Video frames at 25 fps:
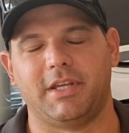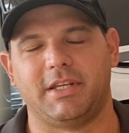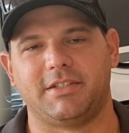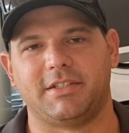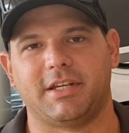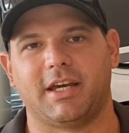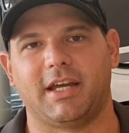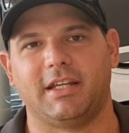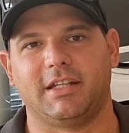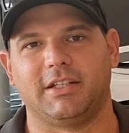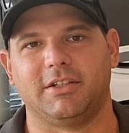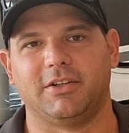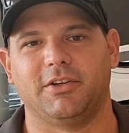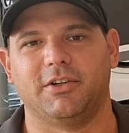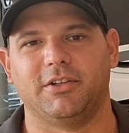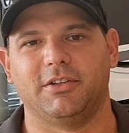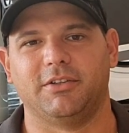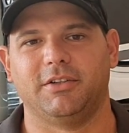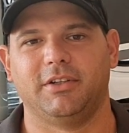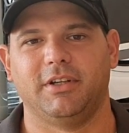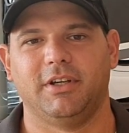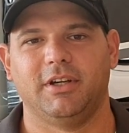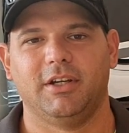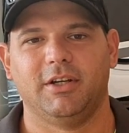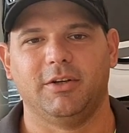take
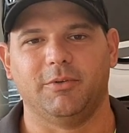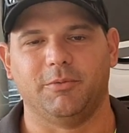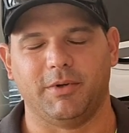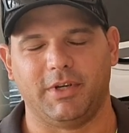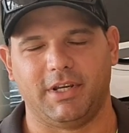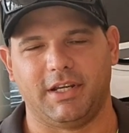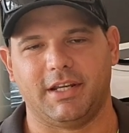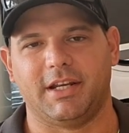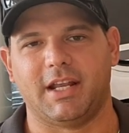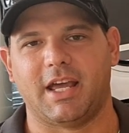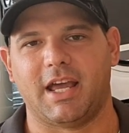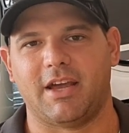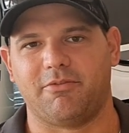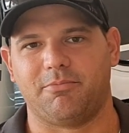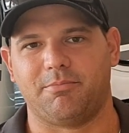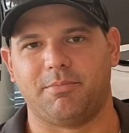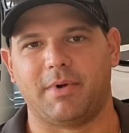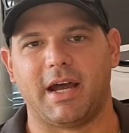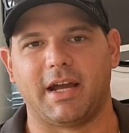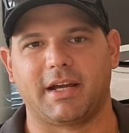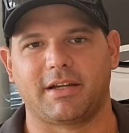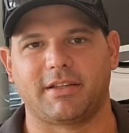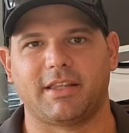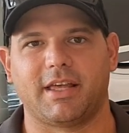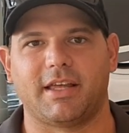on, we can have
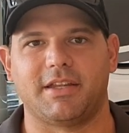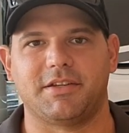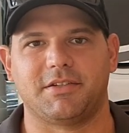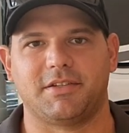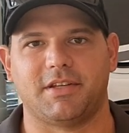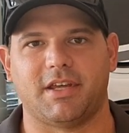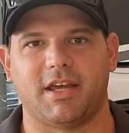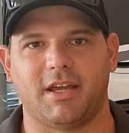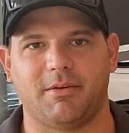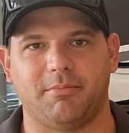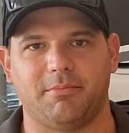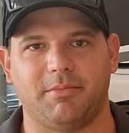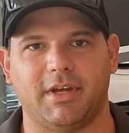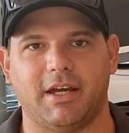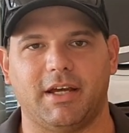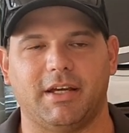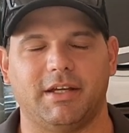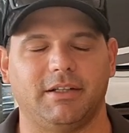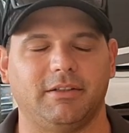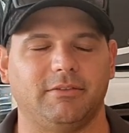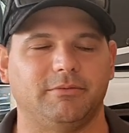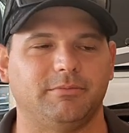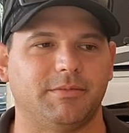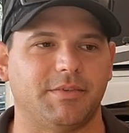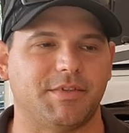back that same
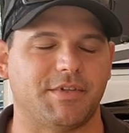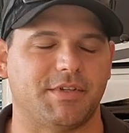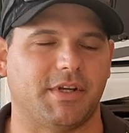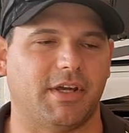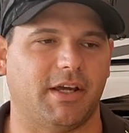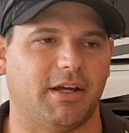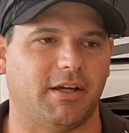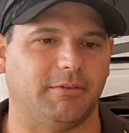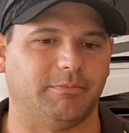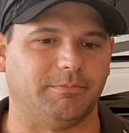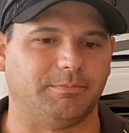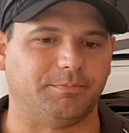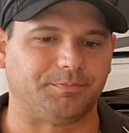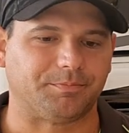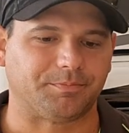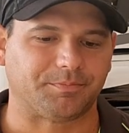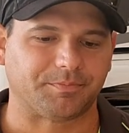day. So,